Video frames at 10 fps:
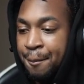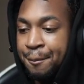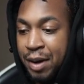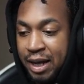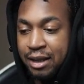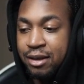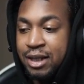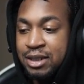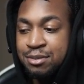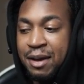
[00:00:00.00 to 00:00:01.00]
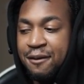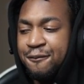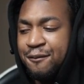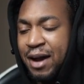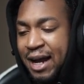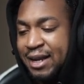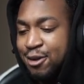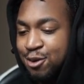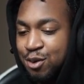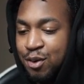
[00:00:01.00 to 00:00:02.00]
but this is my
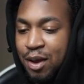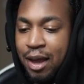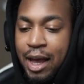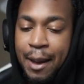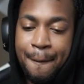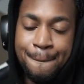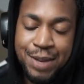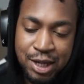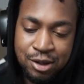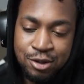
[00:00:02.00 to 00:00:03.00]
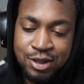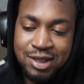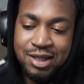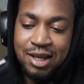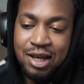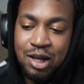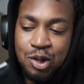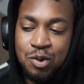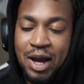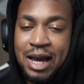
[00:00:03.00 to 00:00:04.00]
final build.
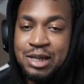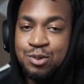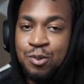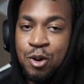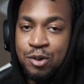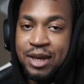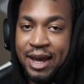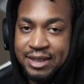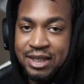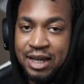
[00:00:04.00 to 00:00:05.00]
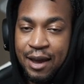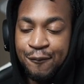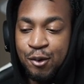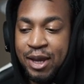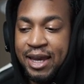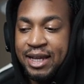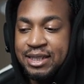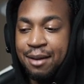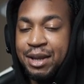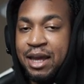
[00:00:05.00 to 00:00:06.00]
You guys won't guess it. If you can
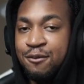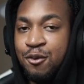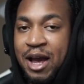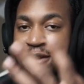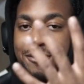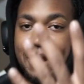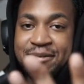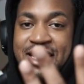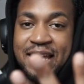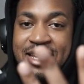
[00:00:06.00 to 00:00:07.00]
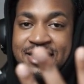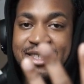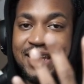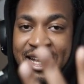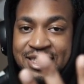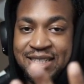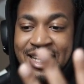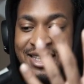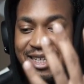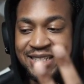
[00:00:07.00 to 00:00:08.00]
guess it, I'm gonna give you guys 5 seconds to
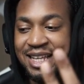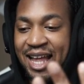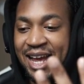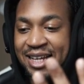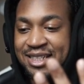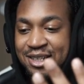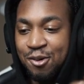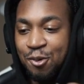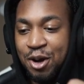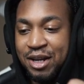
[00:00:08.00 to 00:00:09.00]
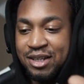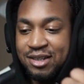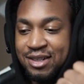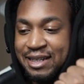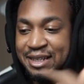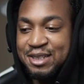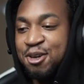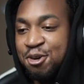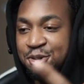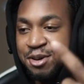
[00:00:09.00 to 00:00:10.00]
guess this class. 1,
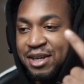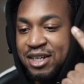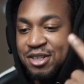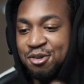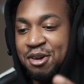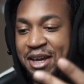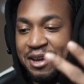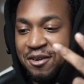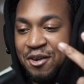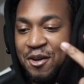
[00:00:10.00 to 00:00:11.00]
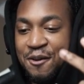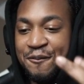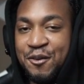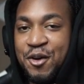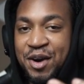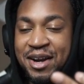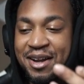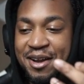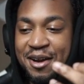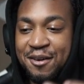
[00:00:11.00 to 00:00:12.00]
2, 3, 4,
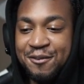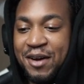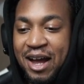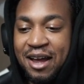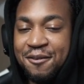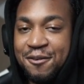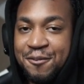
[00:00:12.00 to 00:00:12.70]
5.